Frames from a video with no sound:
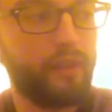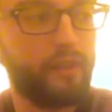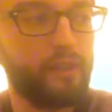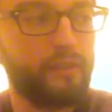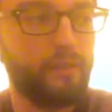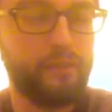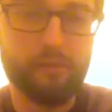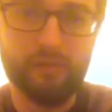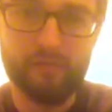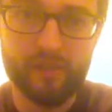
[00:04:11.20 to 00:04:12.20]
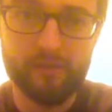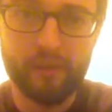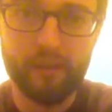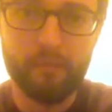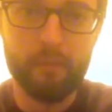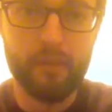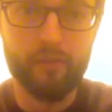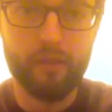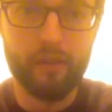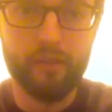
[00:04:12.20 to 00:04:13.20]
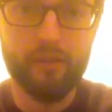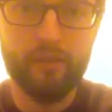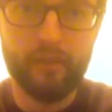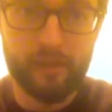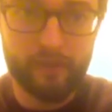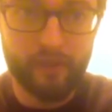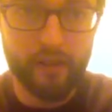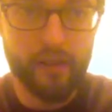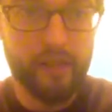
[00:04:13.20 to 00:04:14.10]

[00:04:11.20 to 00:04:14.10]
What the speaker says: this time instead of my 1st finger. My middle finger on the 1st fret